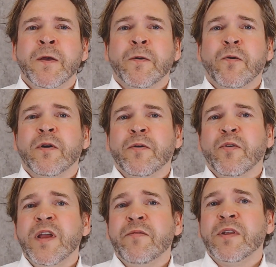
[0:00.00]

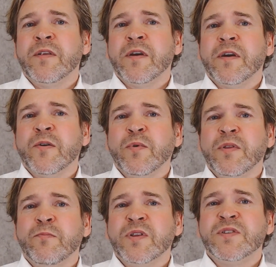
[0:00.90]
or even
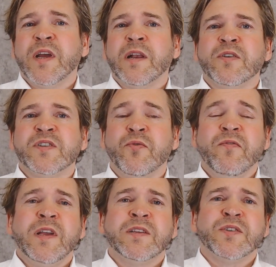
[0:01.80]
with Celluix
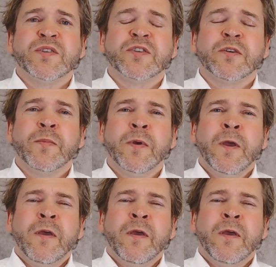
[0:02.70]
Reveal system.